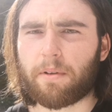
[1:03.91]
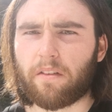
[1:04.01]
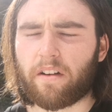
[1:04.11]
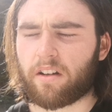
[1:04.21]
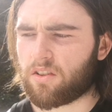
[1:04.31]

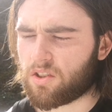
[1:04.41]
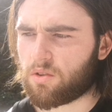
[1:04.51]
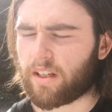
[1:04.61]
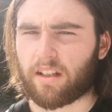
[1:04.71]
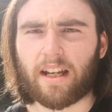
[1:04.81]
of it just
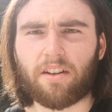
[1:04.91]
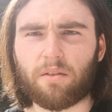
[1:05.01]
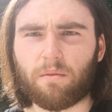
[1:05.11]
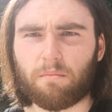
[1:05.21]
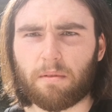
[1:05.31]
so I could
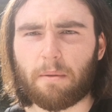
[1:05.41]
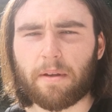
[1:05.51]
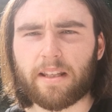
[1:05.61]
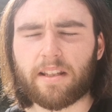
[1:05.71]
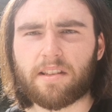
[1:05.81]
gather
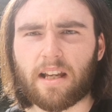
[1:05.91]
opinions.